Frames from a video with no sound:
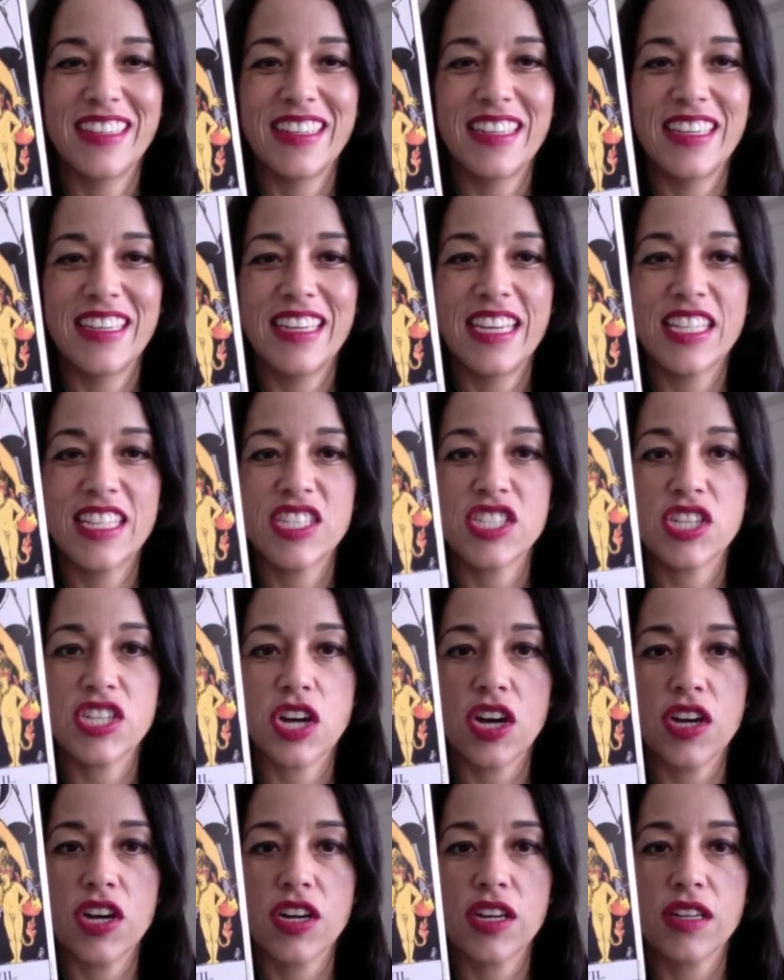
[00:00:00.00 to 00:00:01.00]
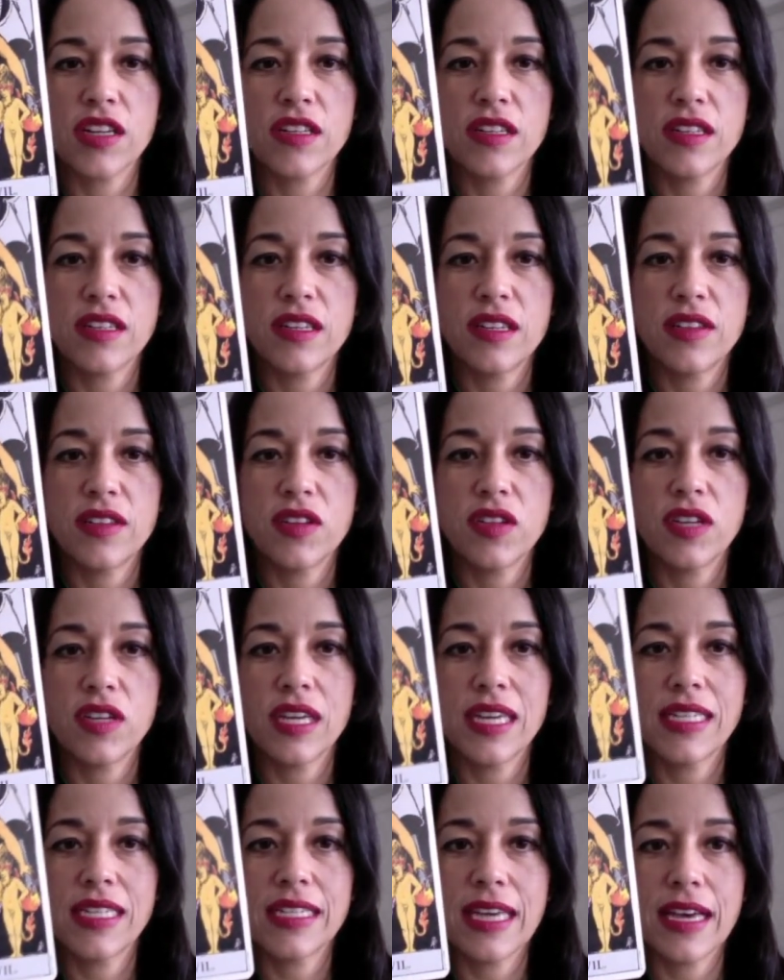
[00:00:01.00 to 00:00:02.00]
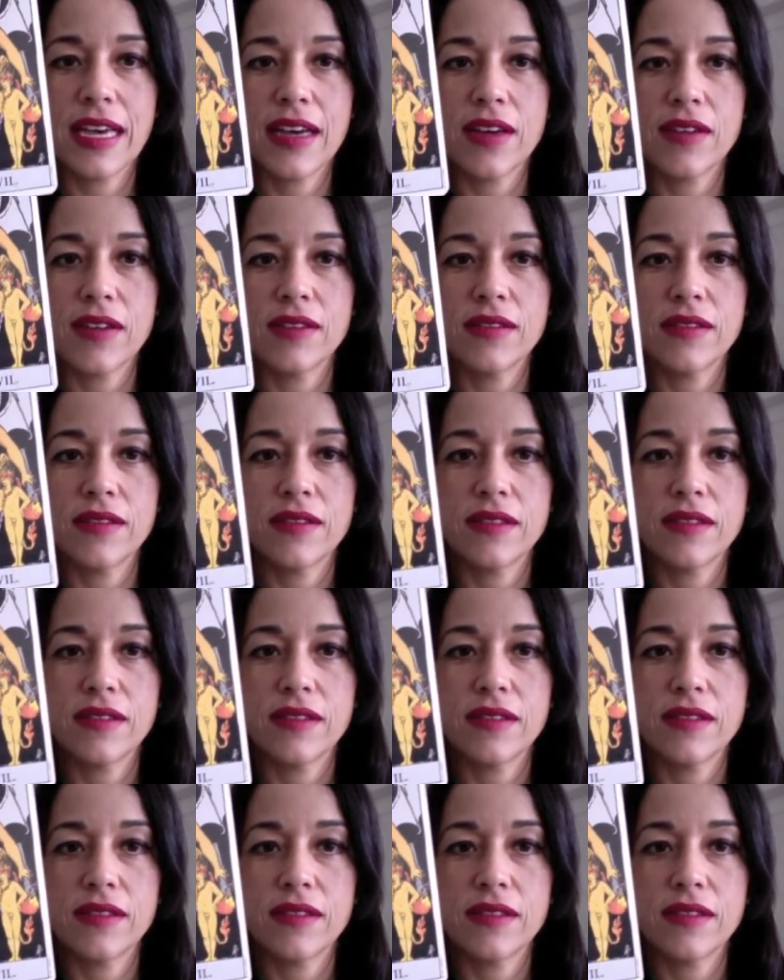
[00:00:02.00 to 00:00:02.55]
It's dark. They're looking down.